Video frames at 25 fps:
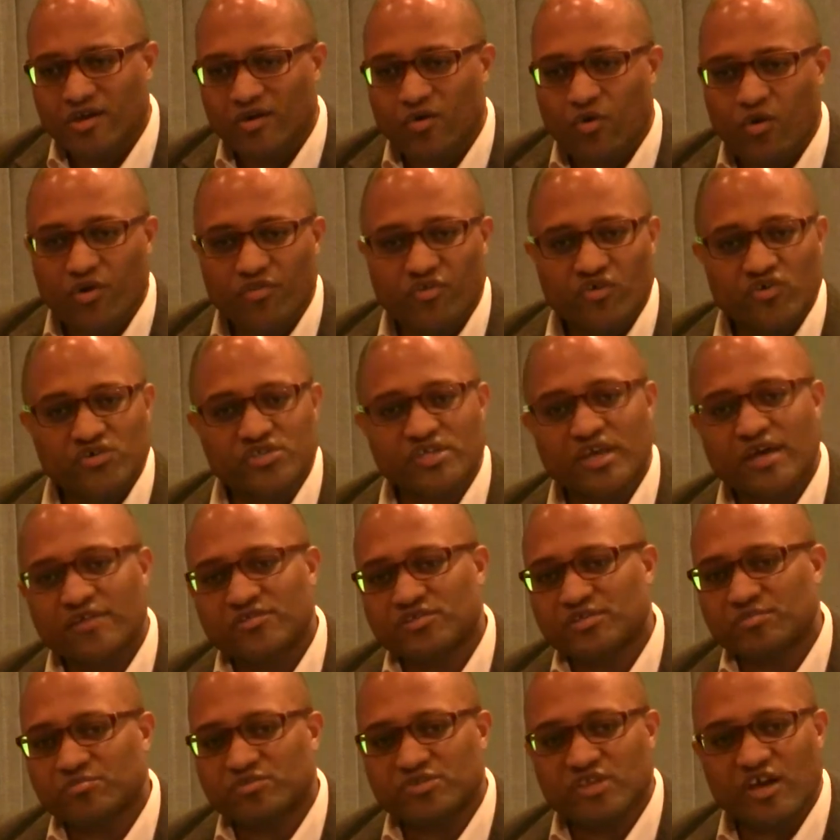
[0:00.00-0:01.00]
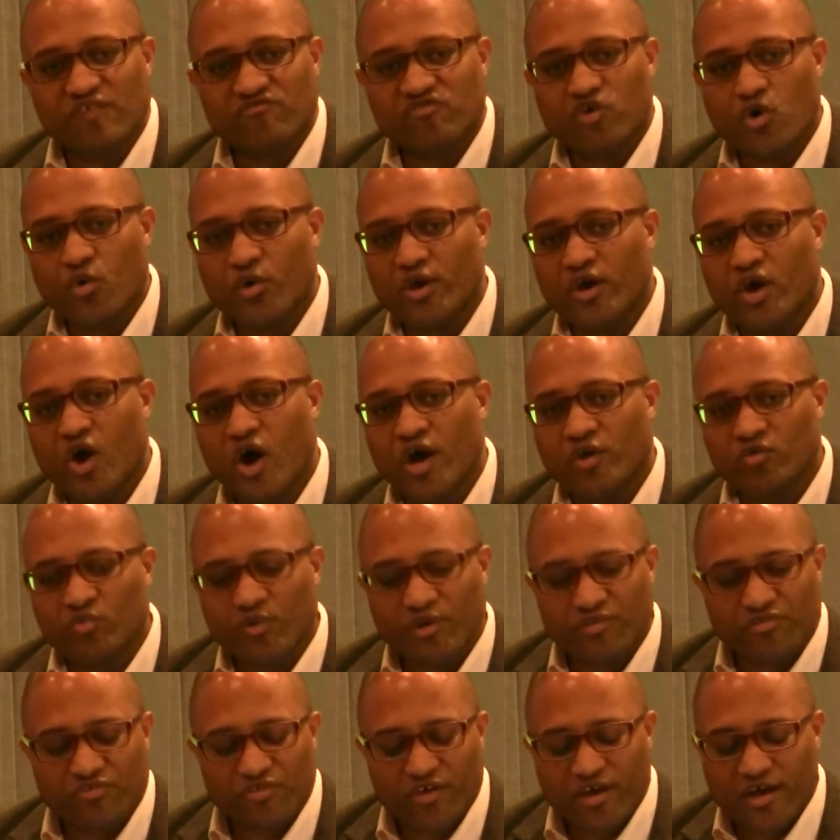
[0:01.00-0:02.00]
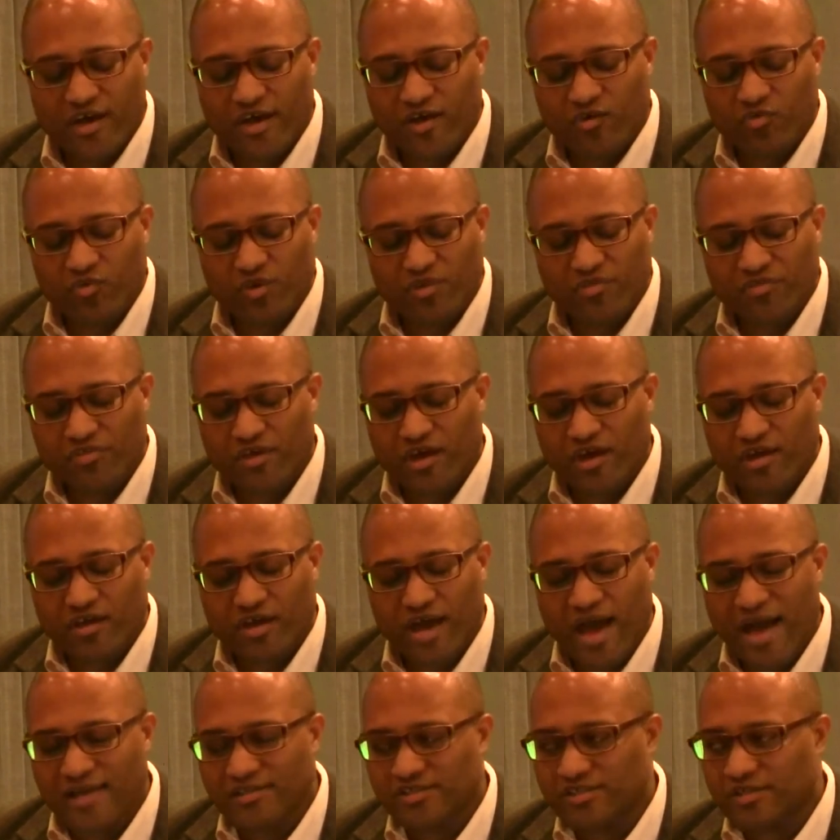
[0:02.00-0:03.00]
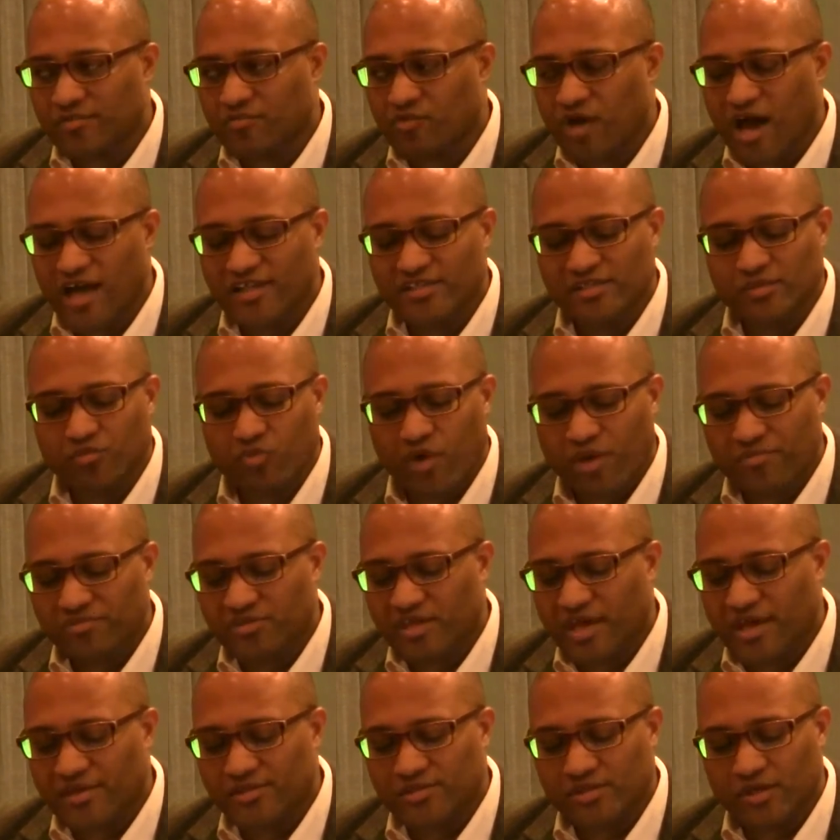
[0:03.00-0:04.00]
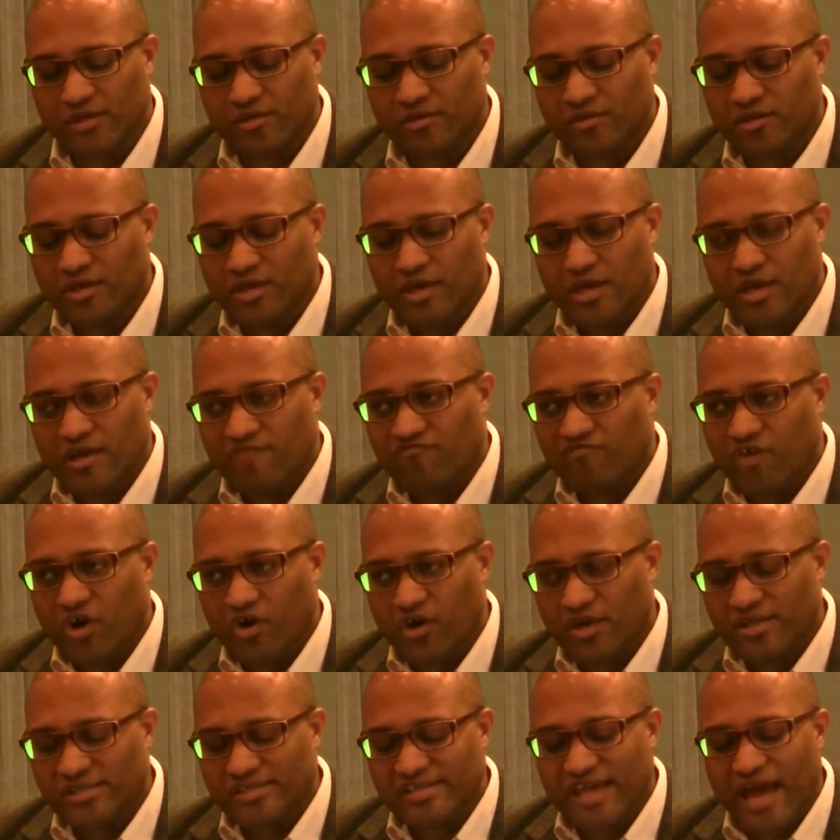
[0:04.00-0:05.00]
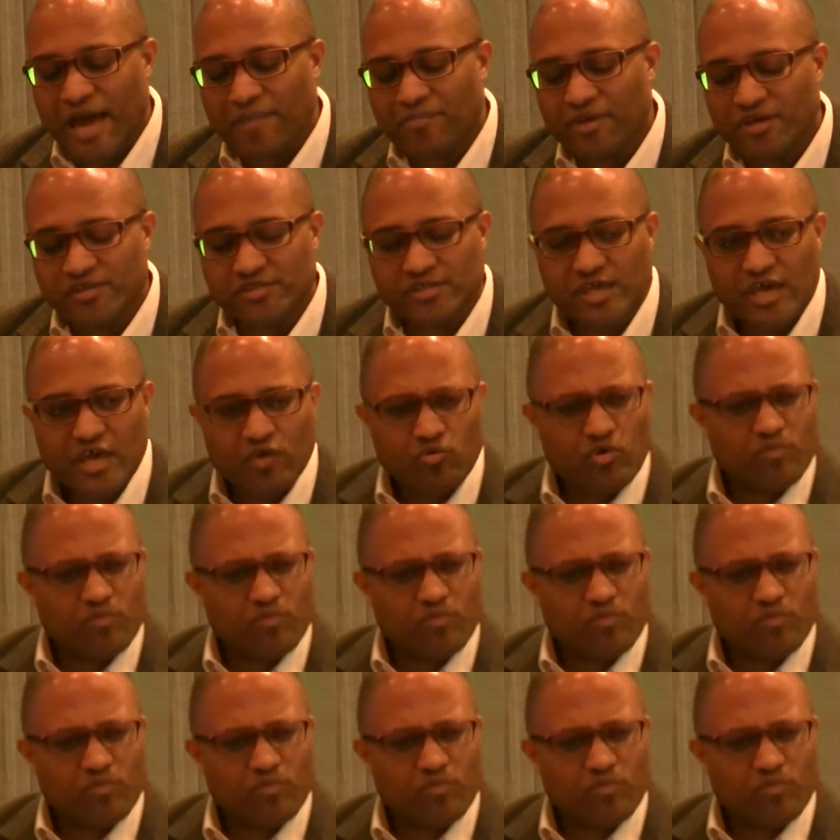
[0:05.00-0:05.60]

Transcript: Or there's some stuff going on with gossip websites on various topics.